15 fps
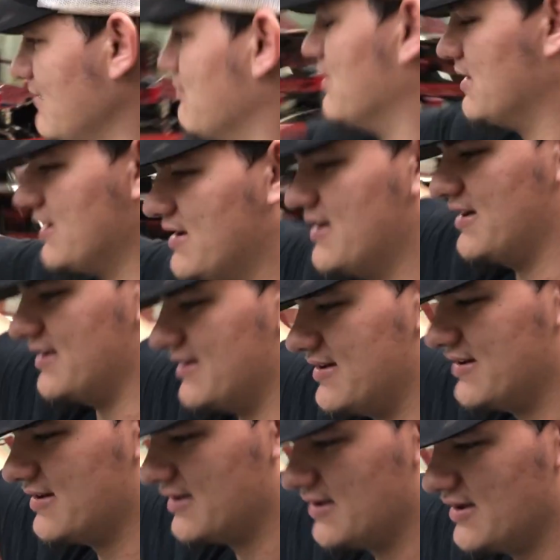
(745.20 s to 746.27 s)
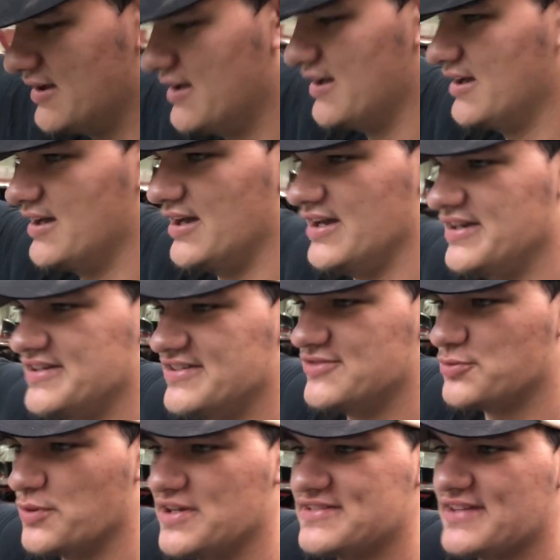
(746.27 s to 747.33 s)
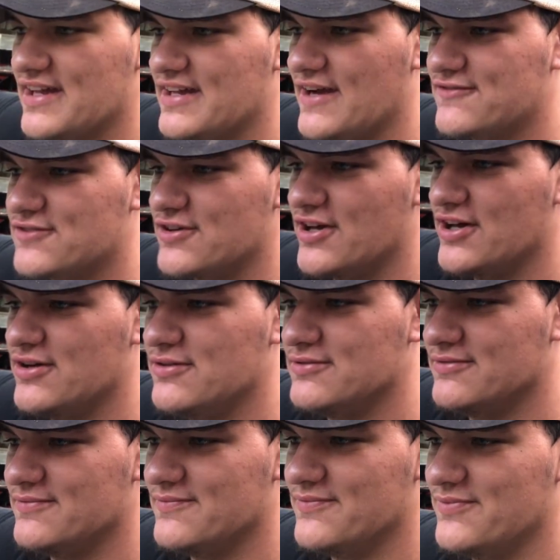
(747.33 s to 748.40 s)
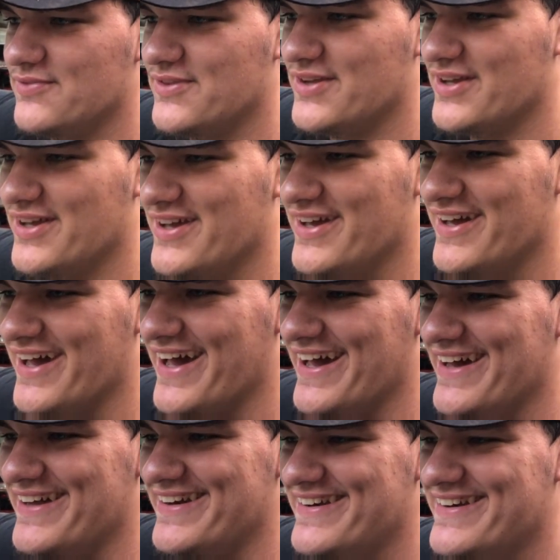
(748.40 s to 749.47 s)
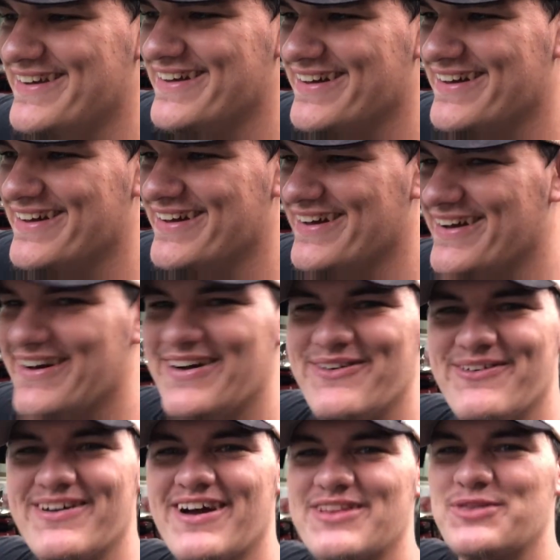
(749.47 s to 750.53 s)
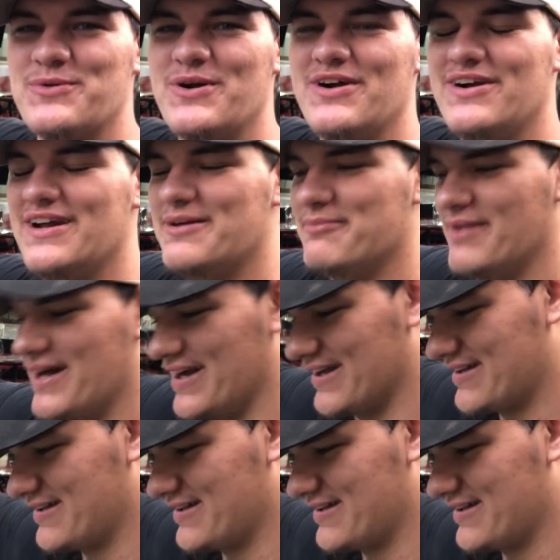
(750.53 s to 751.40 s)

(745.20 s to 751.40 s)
but it is Wednesday afternoon and we got the rear end back.